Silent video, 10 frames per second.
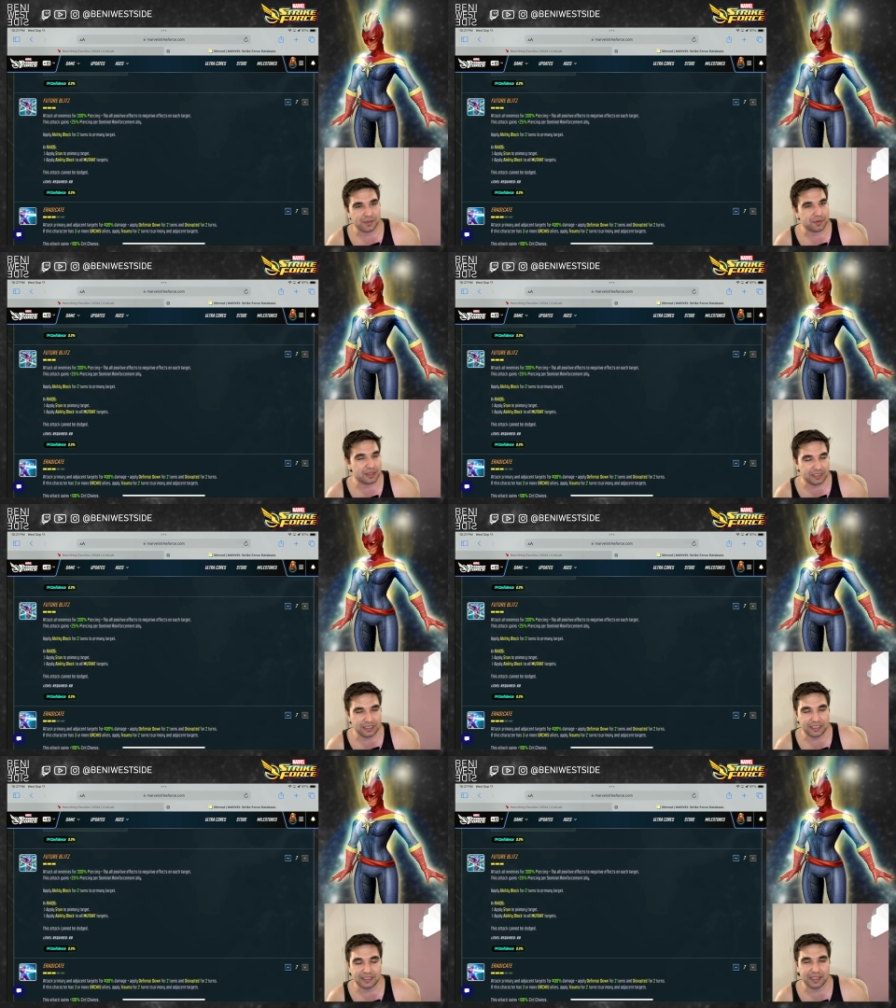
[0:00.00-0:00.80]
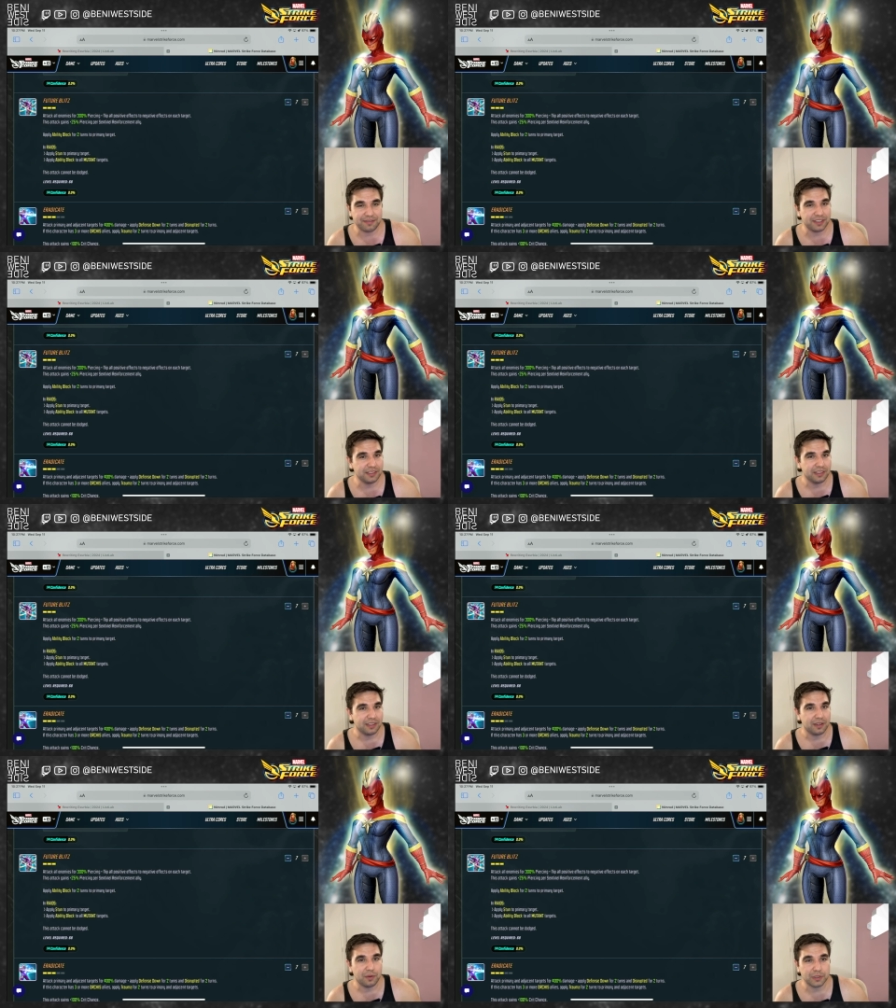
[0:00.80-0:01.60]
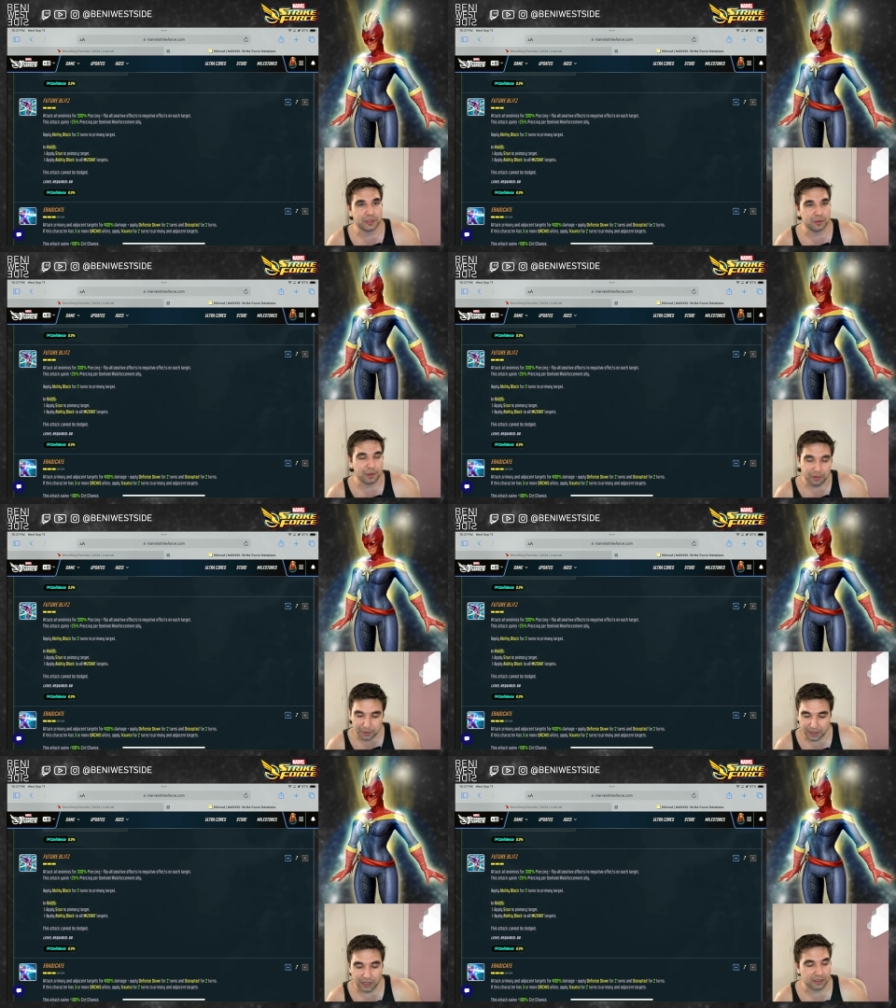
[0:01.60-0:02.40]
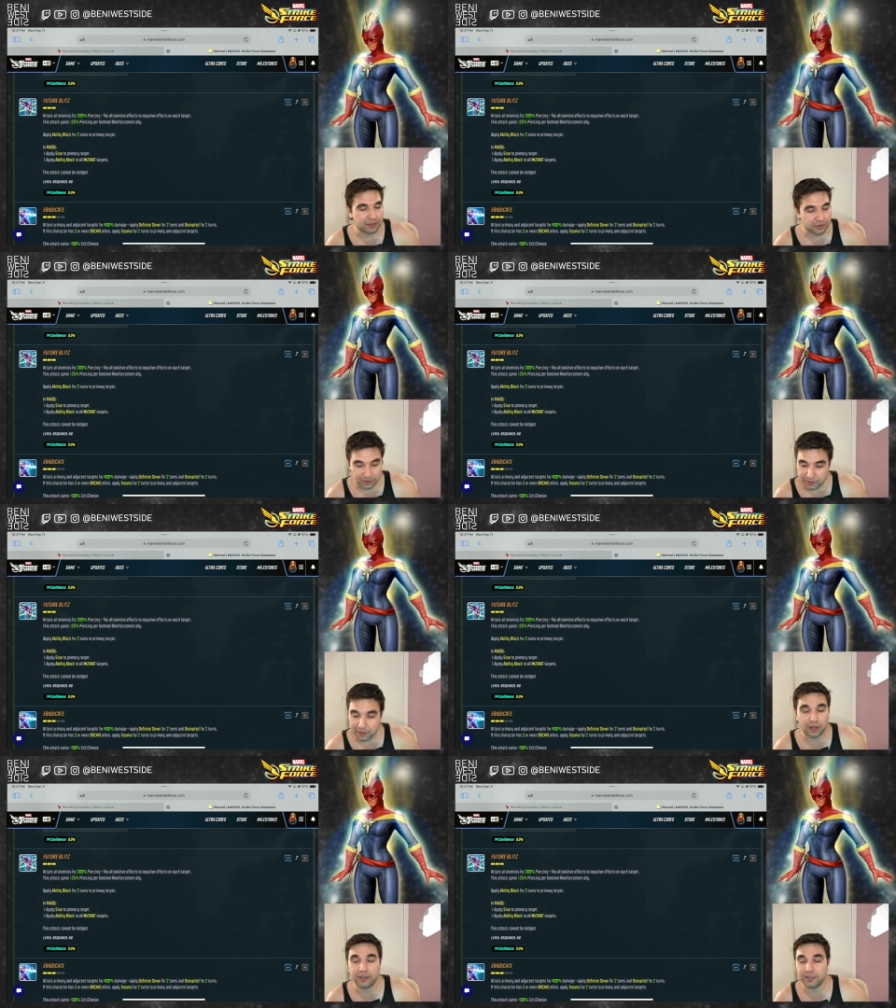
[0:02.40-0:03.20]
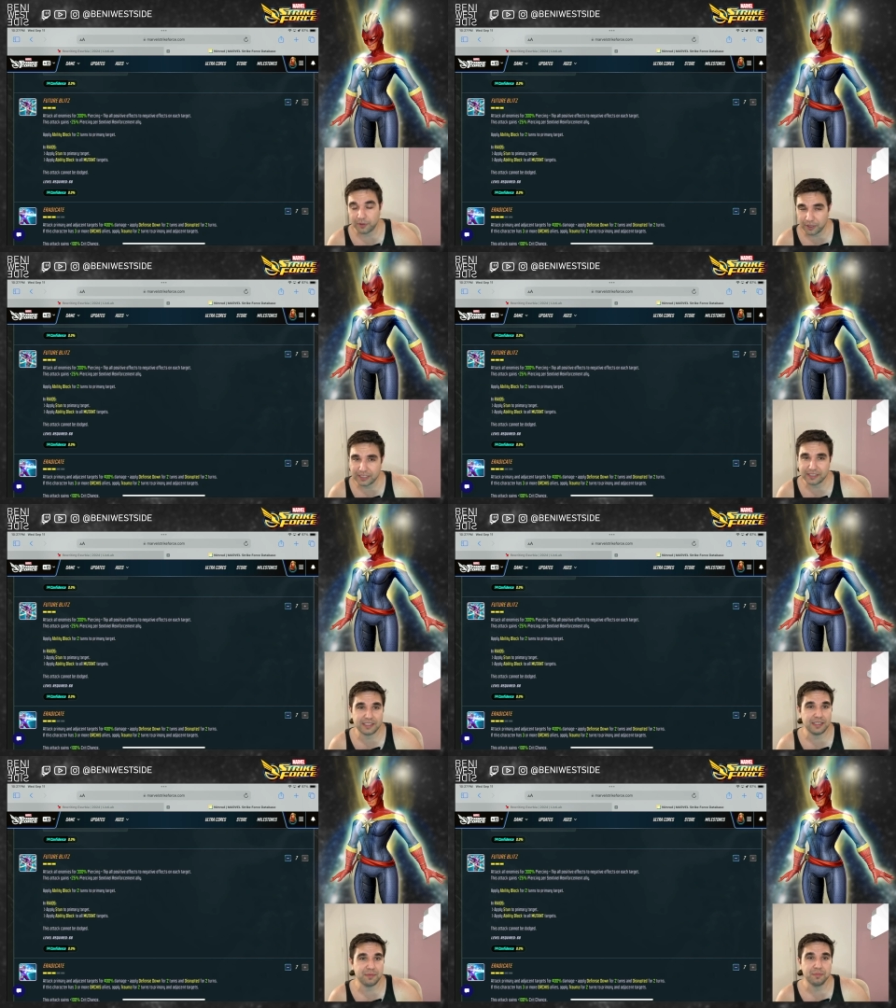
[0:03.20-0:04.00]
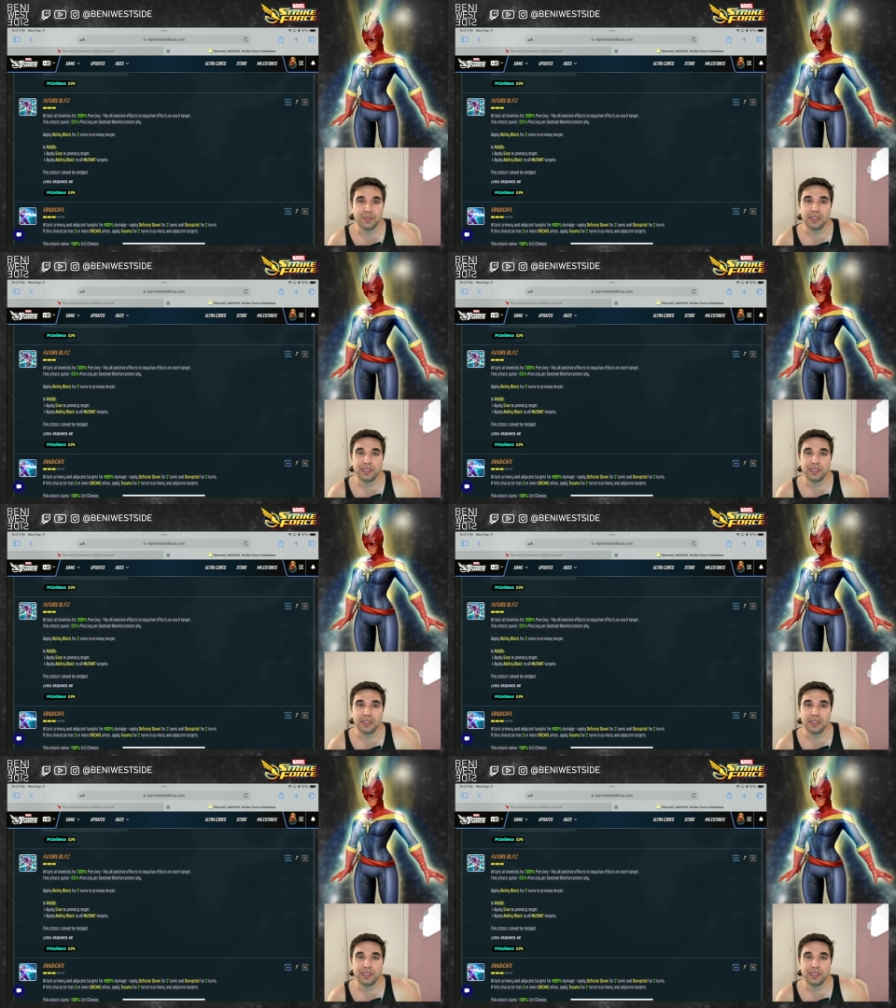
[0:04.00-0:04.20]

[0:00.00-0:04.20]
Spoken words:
with DD7. Will do well with on an Orchis team.